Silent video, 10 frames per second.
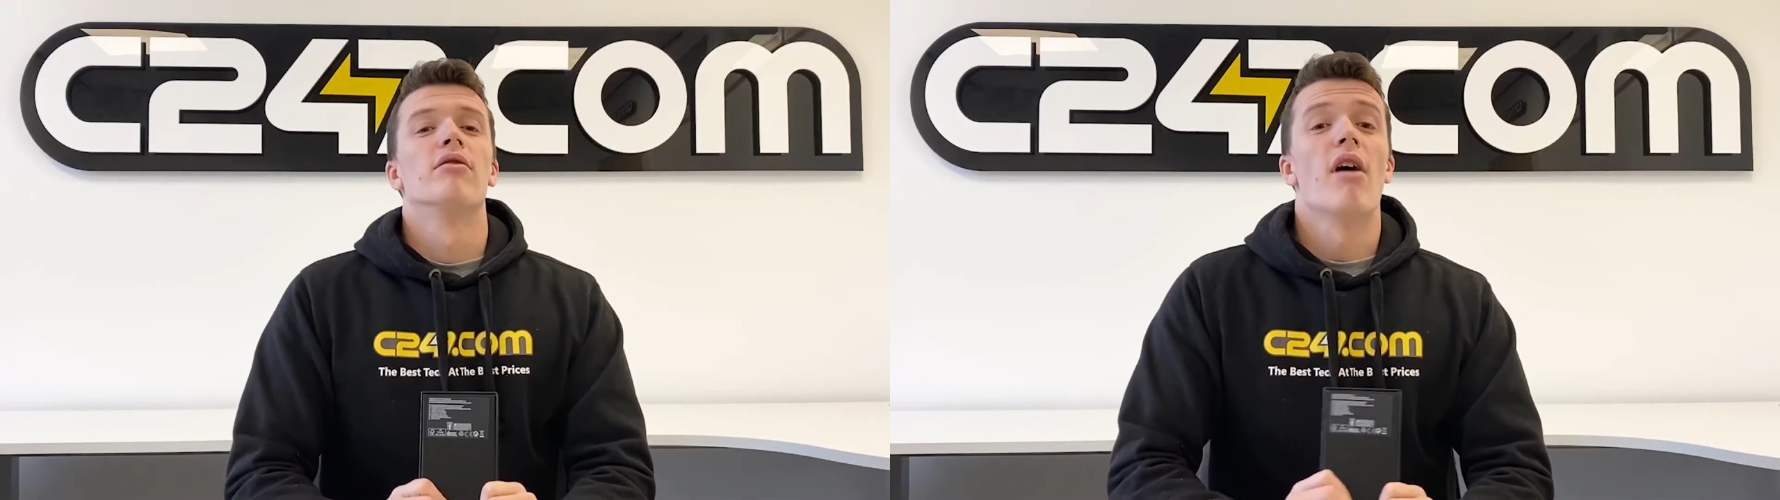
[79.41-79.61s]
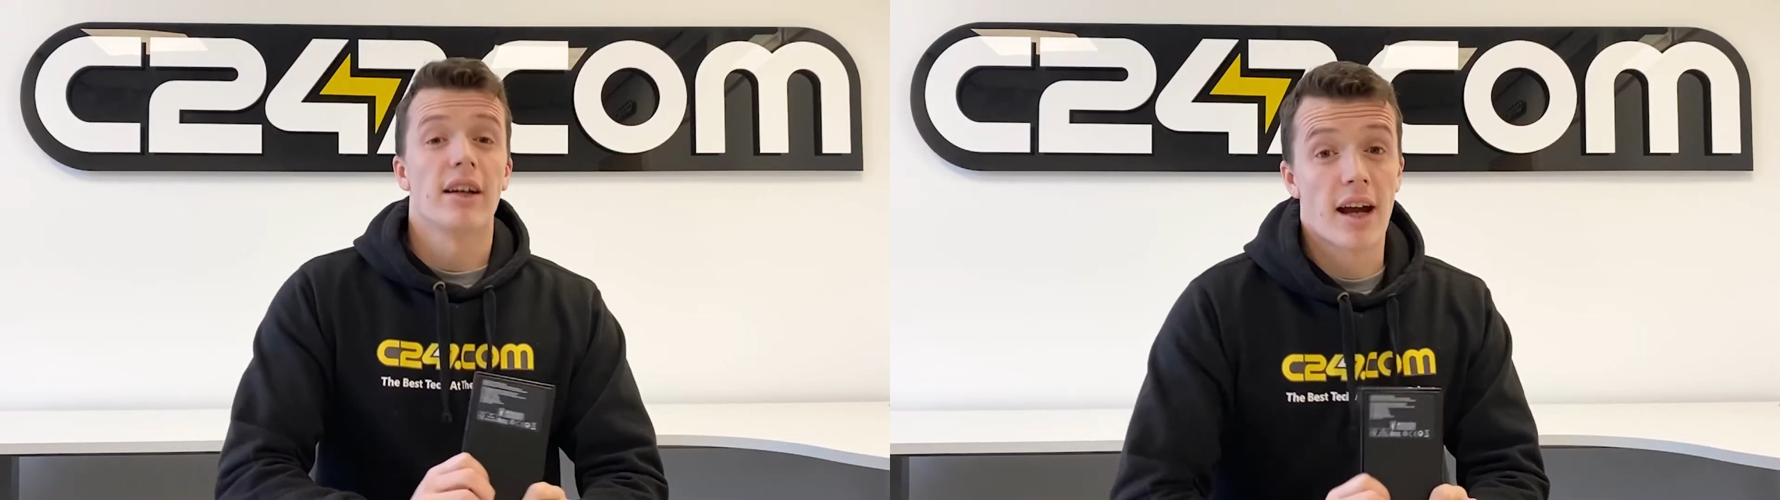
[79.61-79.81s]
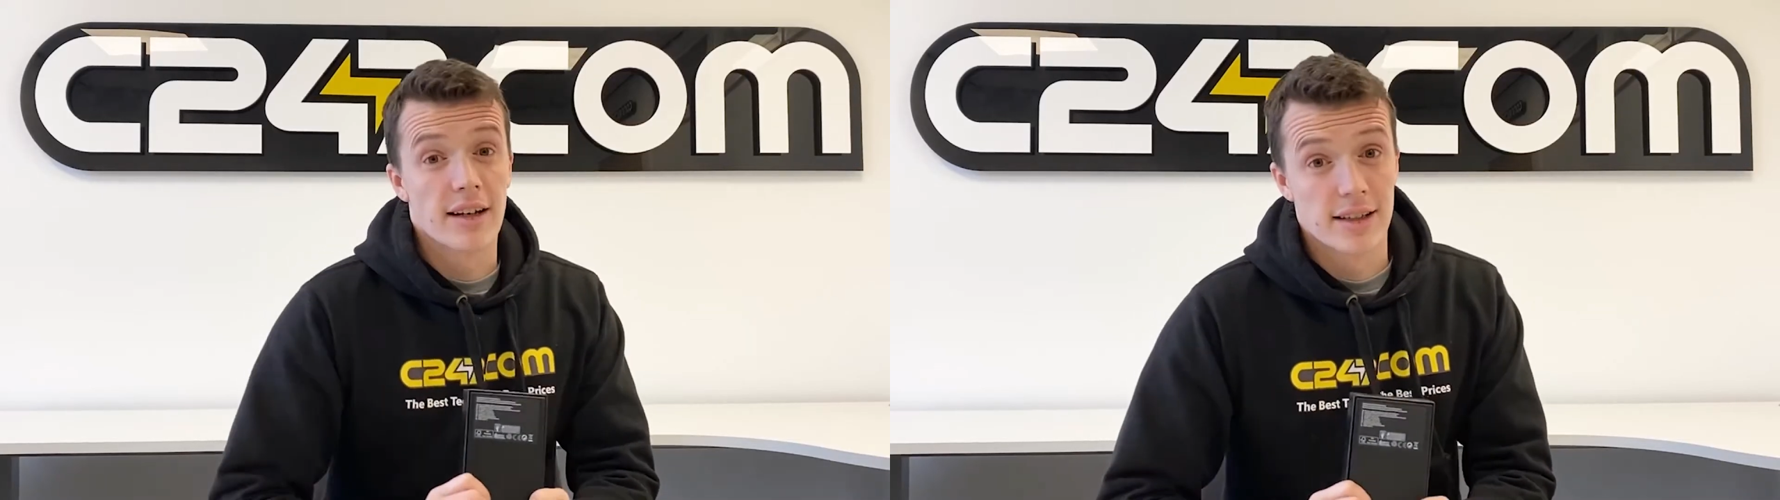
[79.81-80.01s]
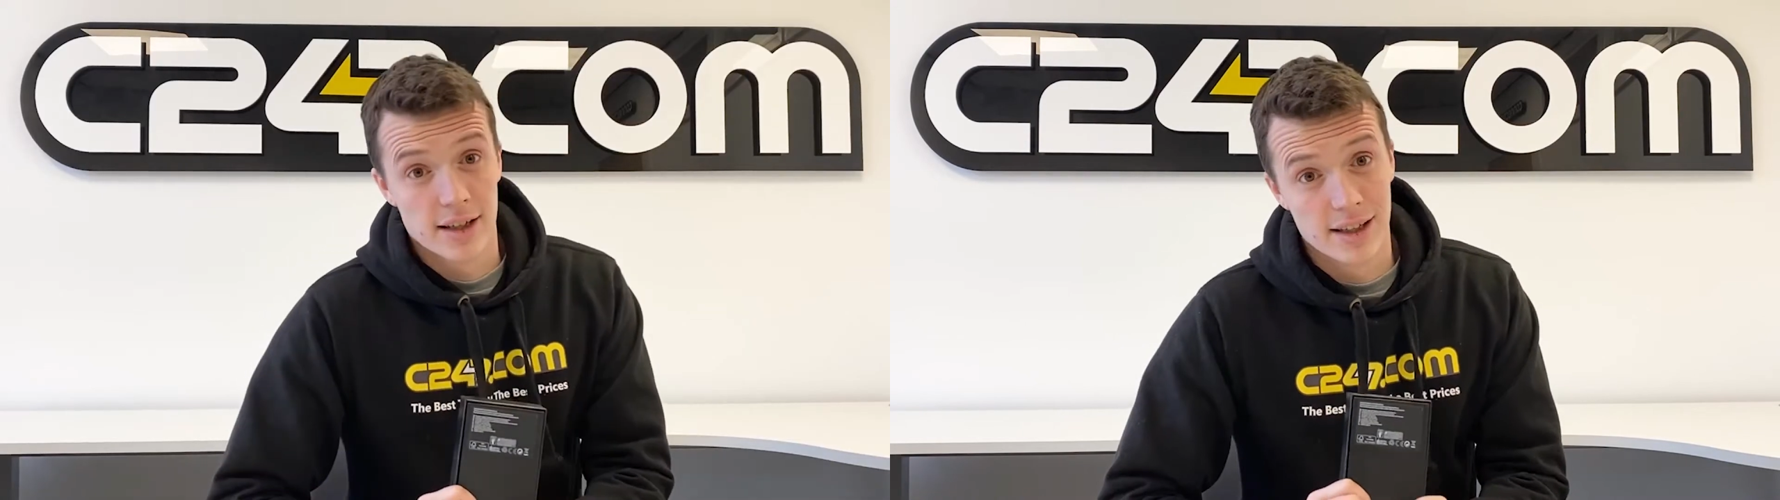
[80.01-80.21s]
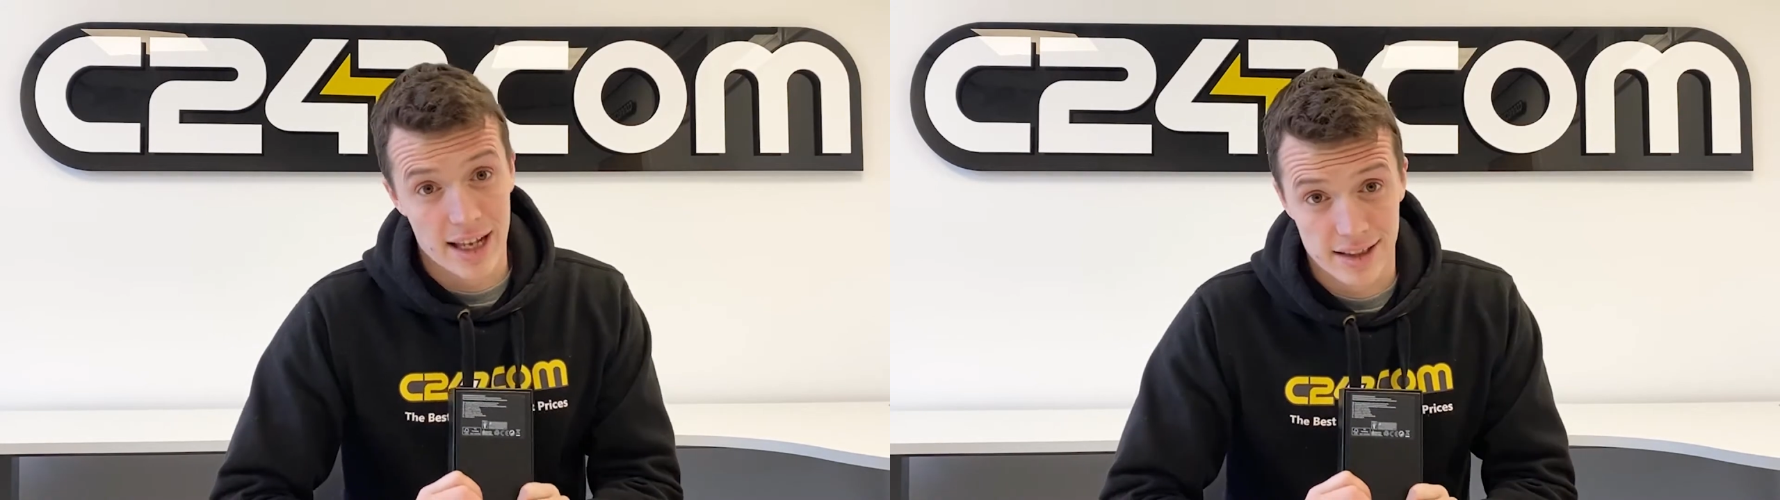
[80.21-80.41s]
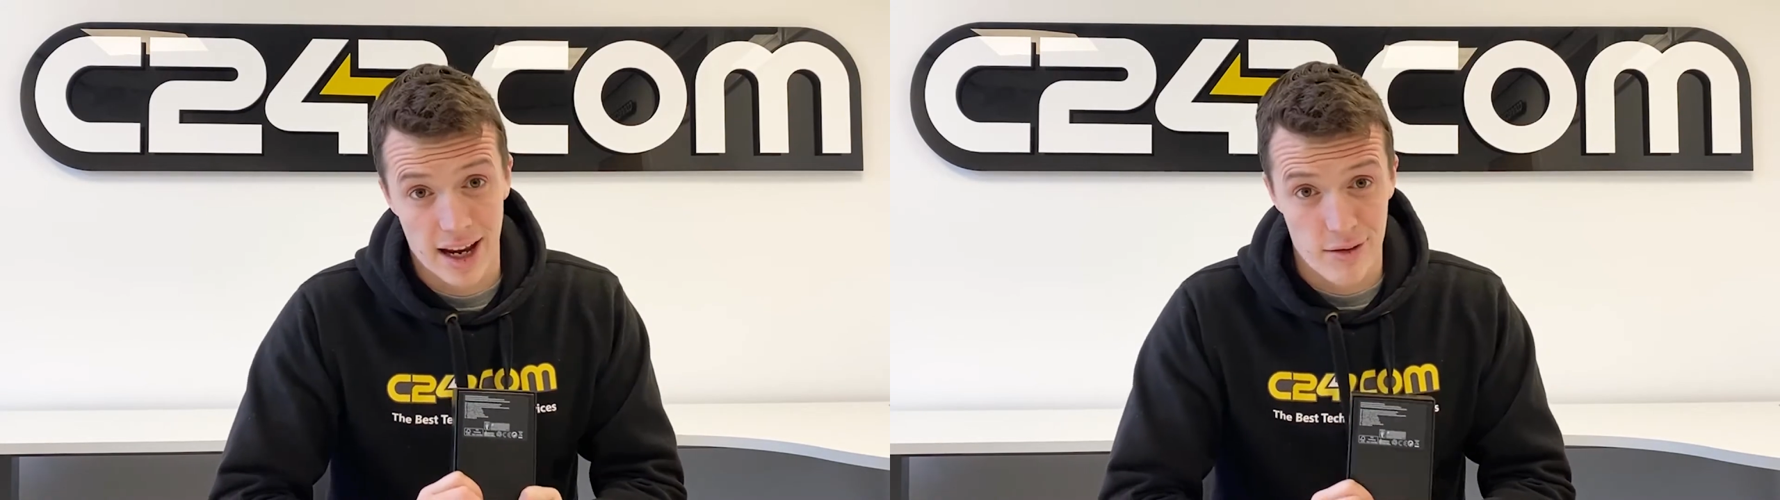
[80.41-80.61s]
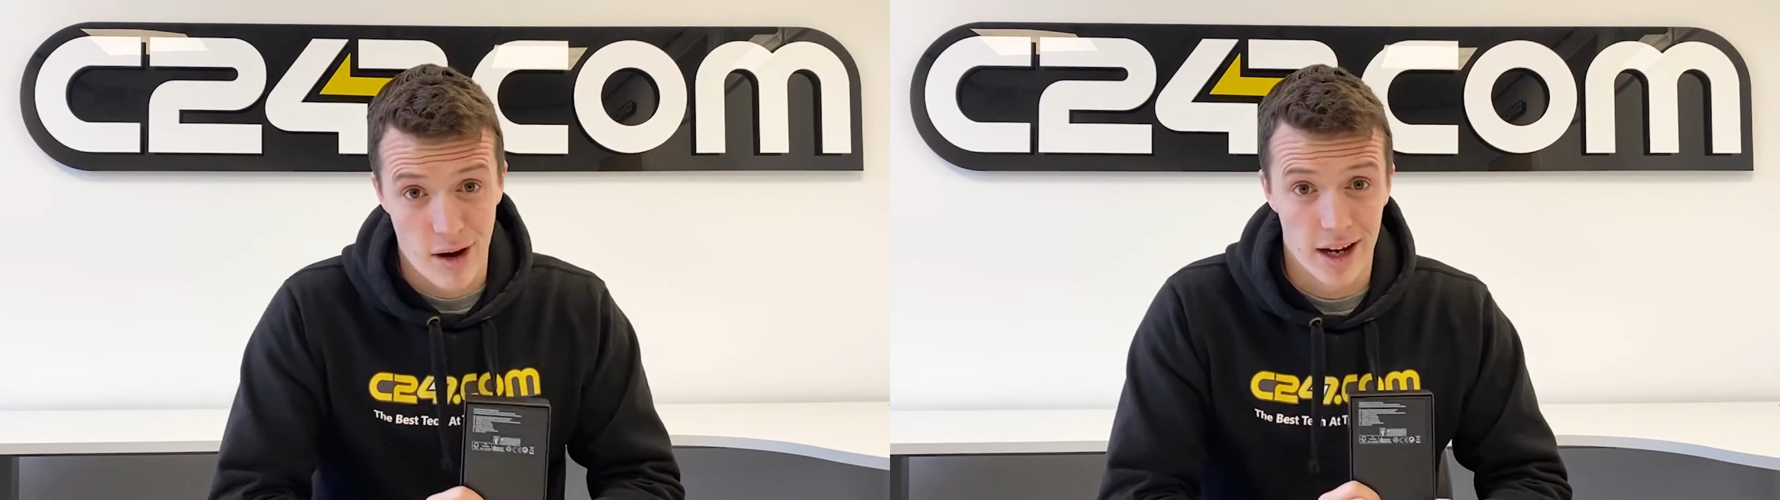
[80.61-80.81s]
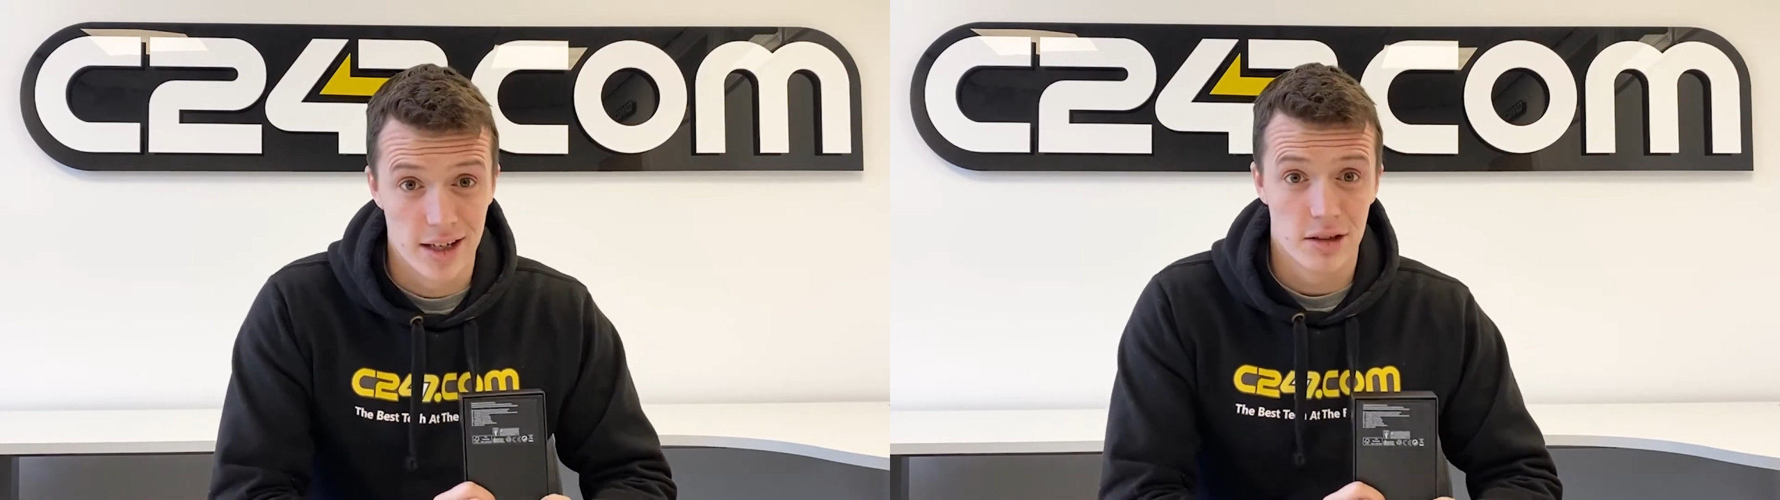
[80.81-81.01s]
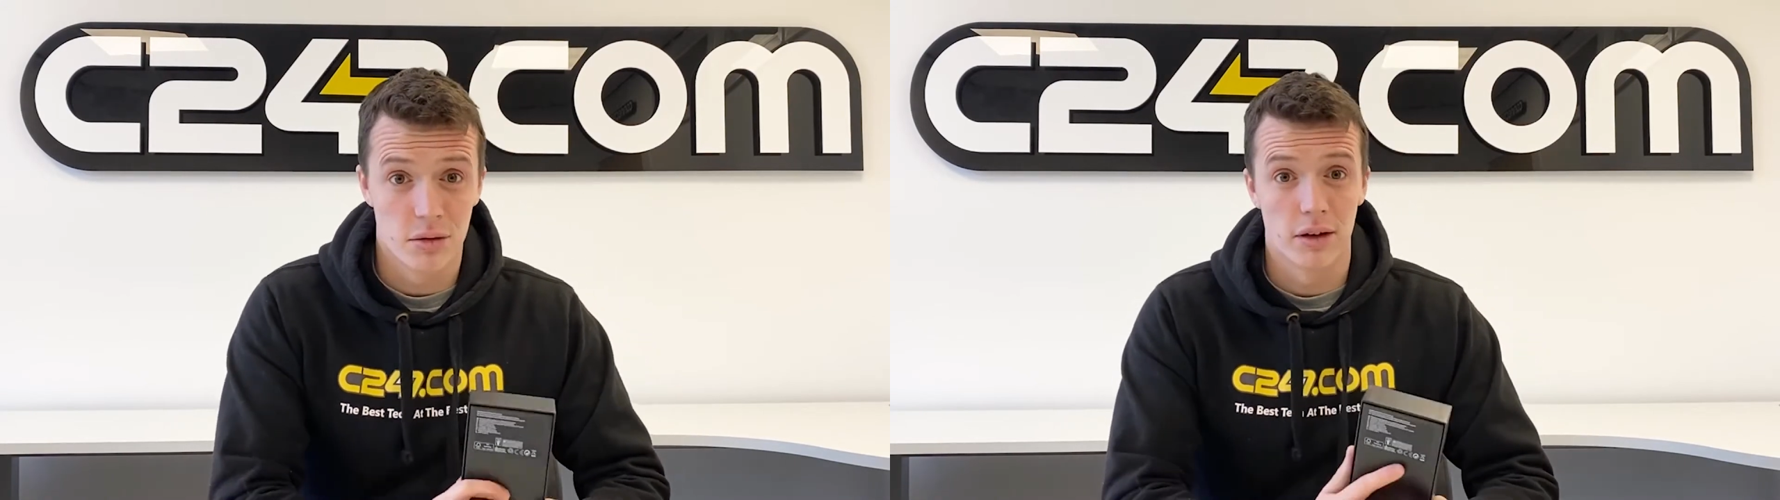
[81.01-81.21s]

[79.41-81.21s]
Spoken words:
Right guys, let's get right into it.